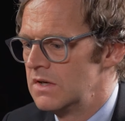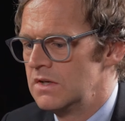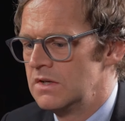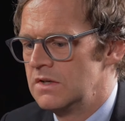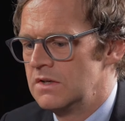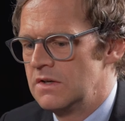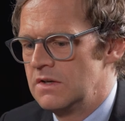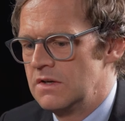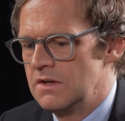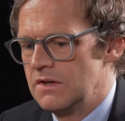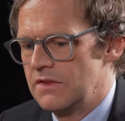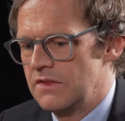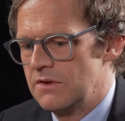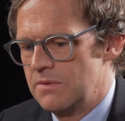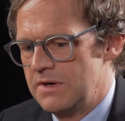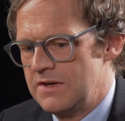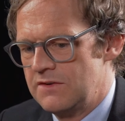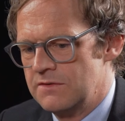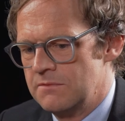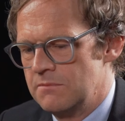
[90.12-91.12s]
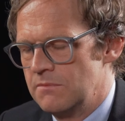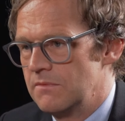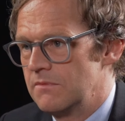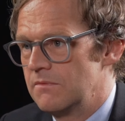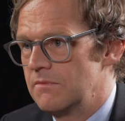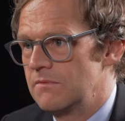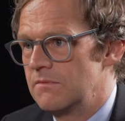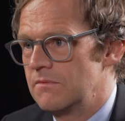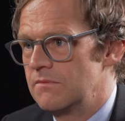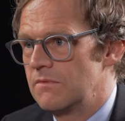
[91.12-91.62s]
Hmm. Are you
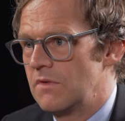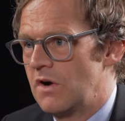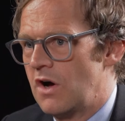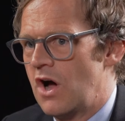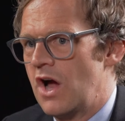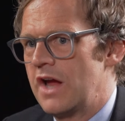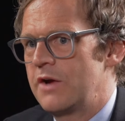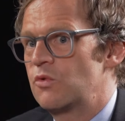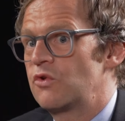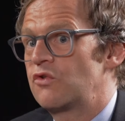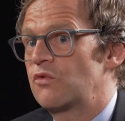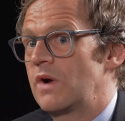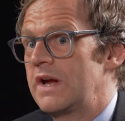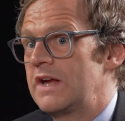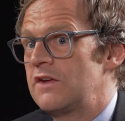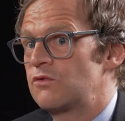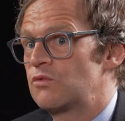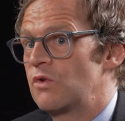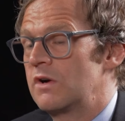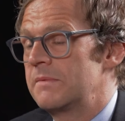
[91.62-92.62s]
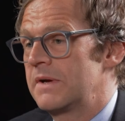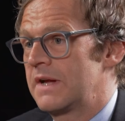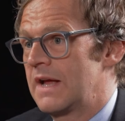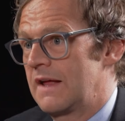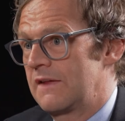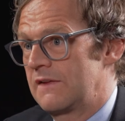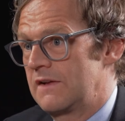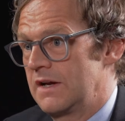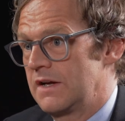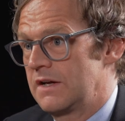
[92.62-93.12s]
Christian? I was raised Roman
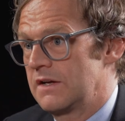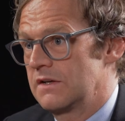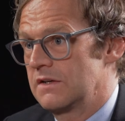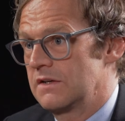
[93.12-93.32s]
Catholic.